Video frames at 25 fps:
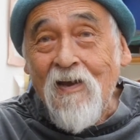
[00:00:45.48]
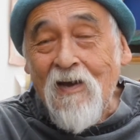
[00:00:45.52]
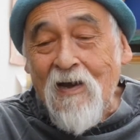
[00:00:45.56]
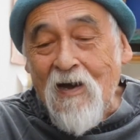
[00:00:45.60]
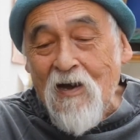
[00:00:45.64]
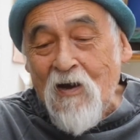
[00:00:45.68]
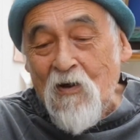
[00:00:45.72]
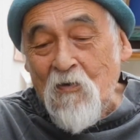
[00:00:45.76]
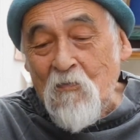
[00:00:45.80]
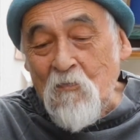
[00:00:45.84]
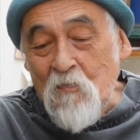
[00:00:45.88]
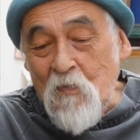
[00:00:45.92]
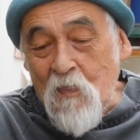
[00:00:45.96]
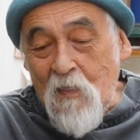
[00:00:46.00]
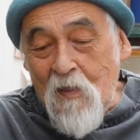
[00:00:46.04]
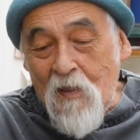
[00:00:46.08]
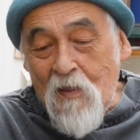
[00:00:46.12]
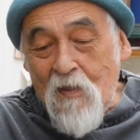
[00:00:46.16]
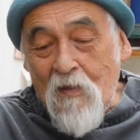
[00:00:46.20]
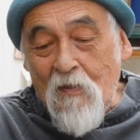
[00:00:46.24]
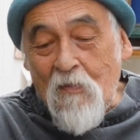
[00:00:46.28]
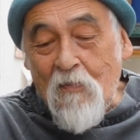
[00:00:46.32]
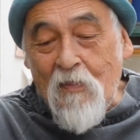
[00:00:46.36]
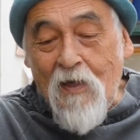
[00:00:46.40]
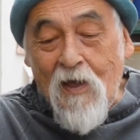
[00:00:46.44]

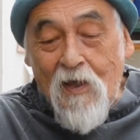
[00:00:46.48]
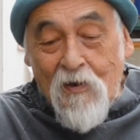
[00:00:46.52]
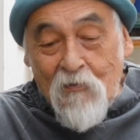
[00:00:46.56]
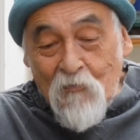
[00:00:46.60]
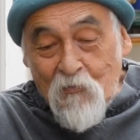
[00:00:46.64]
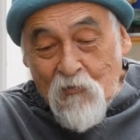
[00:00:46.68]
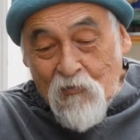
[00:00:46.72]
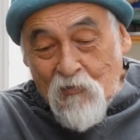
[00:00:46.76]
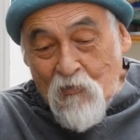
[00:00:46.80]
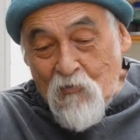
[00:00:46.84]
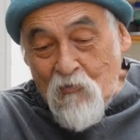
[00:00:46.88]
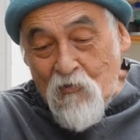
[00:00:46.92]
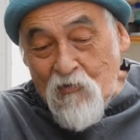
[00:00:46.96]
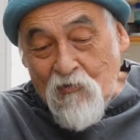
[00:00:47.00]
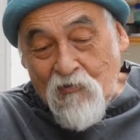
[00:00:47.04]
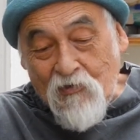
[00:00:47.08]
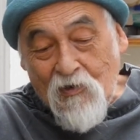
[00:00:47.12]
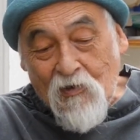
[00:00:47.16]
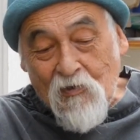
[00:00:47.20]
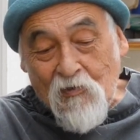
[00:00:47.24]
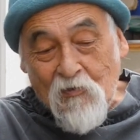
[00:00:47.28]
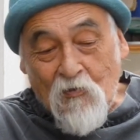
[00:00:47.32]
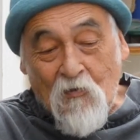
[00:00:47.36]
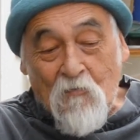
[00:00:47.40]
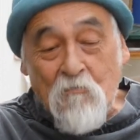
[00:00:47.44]
That was a
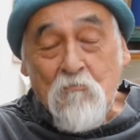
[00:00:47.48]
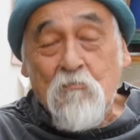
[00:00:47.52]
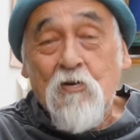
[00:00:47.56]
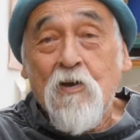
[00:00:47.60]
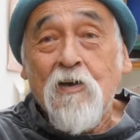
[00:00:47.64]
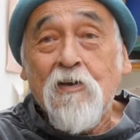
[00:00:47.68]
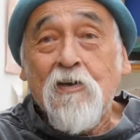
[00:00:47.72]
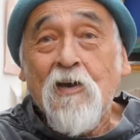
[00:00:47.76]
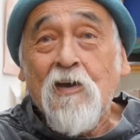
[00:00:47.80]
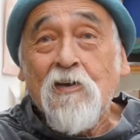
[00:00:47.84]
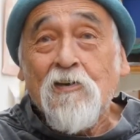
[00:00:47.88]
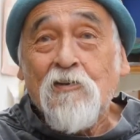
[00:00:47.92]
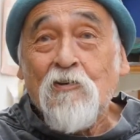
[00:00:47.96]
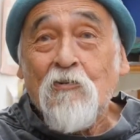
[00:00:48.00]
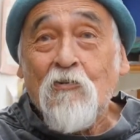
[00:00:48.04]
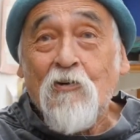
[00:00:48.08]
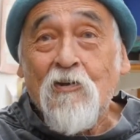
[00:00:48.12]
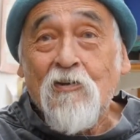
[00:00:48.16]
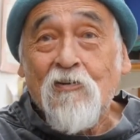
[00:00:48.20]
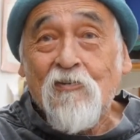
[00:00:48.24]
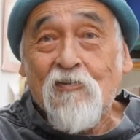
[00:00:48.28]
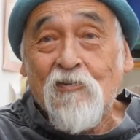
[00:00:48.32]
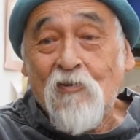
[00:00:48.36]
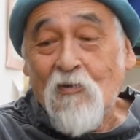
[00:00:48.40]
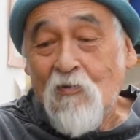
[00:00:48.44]
result of pig
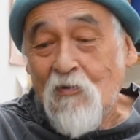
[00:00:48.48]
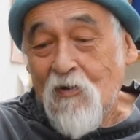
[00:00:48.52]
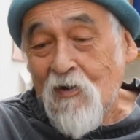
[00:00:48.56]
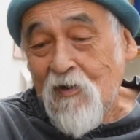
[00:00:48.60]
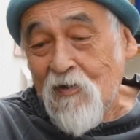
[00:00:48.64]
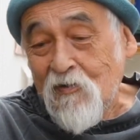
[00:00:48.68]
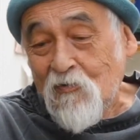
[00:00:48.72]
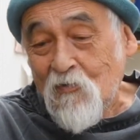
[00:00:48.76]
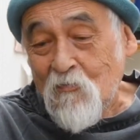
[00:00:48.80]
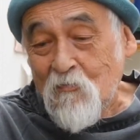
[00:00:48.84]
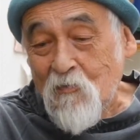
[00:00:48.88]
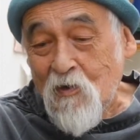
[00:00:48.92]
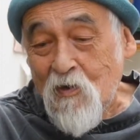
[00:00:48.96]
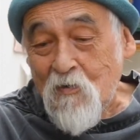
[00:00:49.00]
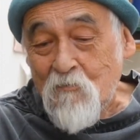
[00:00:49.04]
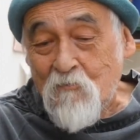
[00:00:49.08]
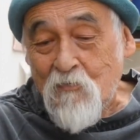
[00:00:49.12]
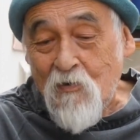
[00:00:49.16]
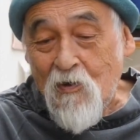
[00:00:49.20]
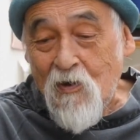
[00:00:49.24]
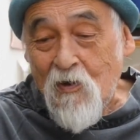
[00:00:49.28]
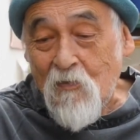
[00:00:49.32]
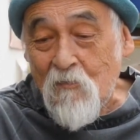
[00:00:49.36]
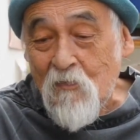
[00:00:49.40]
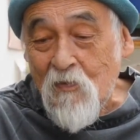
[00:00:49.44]
ignorance, all right, on my
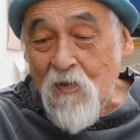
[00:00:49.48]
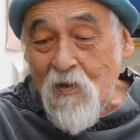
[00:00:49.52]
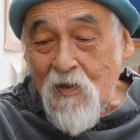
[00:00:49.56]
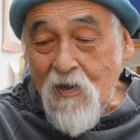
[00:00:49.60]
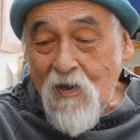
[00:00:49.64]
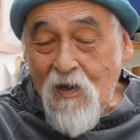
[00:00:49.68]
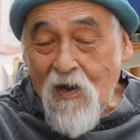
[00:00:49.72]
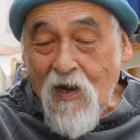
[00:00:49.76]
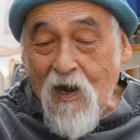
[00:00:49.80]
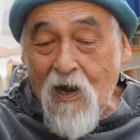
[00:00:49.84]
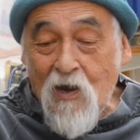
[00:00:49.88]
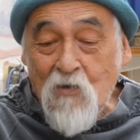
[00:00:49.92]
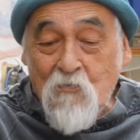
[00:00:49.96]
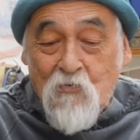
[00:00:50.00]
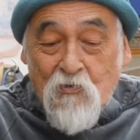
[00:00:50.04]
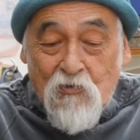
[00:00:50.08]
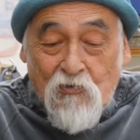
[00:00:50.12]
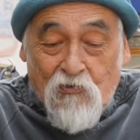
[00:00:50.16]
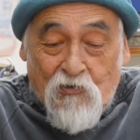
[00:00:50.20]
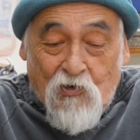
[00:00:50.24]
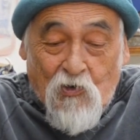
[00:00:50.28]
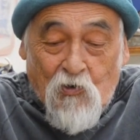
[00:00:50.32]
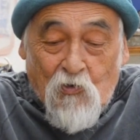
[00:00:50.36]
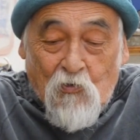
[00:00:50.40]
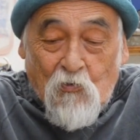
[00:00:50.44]
part. I was
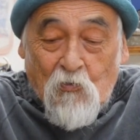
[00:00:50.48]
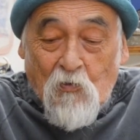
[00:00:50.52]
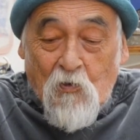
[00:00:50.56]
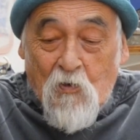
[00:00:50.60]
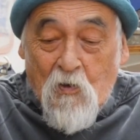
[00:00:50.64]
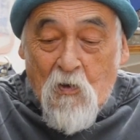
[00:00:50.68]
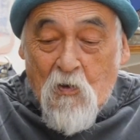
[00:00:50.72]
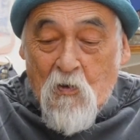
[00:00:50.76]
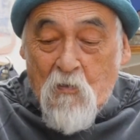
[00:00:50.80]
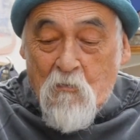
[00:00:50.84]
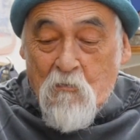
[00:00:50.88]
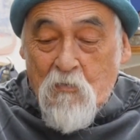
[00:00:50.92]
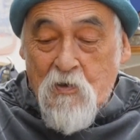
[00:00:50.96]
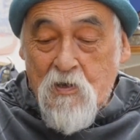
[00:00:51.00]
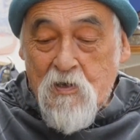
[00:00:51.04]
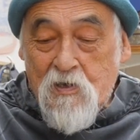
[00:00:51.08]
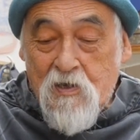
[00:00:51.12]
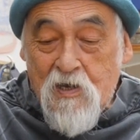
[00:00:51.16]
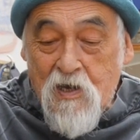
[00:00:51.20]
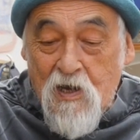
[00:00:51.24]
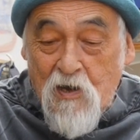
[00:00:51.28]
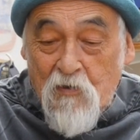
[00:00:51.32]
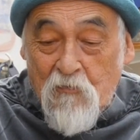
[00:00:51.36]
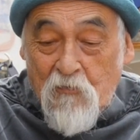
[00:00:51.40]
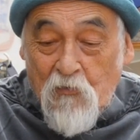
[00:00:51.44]
told, be
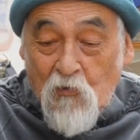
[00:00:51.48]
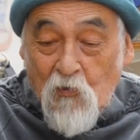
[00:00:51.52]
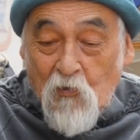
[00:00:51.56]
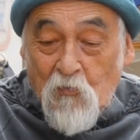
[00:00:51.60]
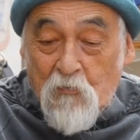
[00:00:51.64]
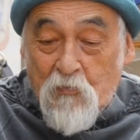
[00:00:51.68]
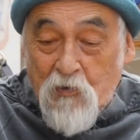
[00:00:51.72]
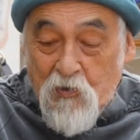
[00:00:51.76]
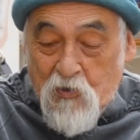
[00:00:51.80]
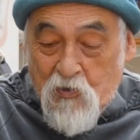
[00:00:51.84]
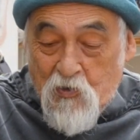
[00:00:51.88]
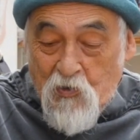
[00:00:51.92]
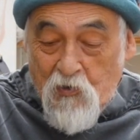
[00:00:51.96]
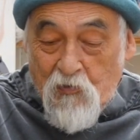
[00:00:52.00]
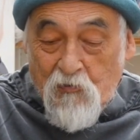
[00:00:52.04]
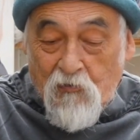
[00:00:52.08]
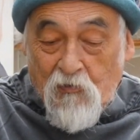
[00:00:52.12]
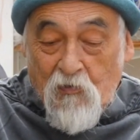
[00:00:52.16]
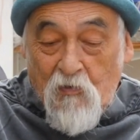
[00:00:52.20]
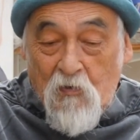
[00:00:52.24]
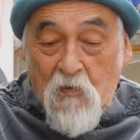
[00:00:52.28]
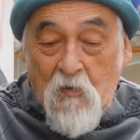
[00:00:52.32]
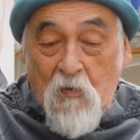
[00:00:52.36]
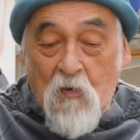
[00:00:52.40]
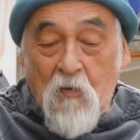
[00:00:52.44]
careful
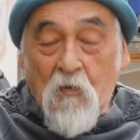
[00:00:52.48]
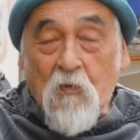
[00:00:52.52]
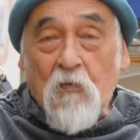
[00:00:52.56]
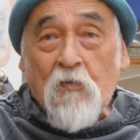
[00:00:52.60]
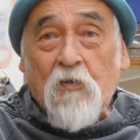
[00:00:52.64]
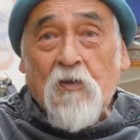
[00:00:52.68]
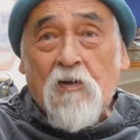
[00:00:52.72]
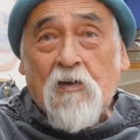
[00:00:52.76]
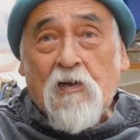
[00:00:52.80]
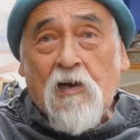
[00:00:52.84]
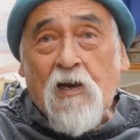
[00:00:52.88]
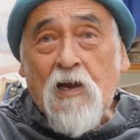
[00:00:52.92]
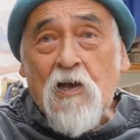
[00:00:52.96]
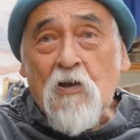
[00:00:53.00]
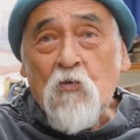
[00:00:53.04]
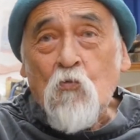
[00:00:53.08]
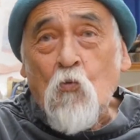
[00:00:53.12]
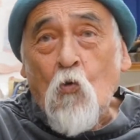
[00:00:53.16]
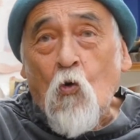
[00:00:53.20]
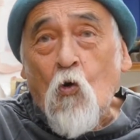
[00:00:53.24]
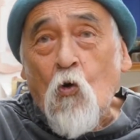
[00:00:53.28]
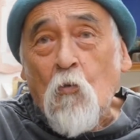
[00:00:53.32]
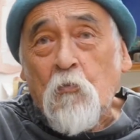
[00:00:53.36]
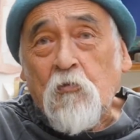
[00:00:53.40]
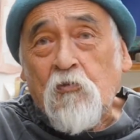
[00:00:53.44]
because the clay
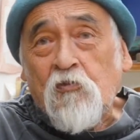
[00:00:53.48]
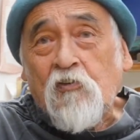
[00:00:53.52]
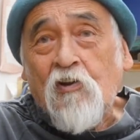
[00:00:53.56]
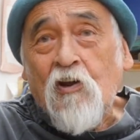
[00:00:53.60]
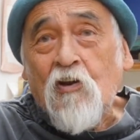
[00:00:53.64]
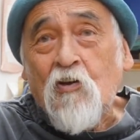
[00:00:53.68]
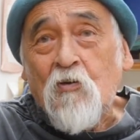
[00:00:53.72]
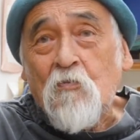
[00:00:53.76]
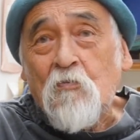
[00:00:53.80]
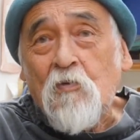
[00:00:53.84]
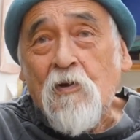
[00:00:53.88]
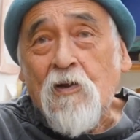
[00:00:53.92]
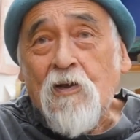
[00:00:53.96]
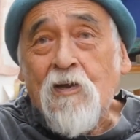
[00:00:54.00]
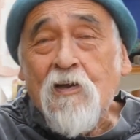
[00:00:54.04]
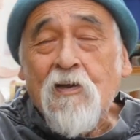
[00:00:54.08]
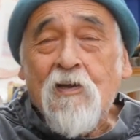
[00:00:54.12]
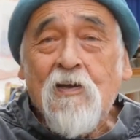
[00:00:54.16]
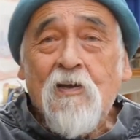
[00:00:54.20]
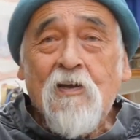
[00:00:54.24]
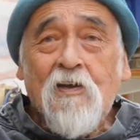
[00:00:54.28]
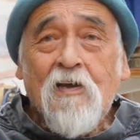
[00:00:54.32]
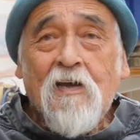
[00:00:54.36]
warps terribly.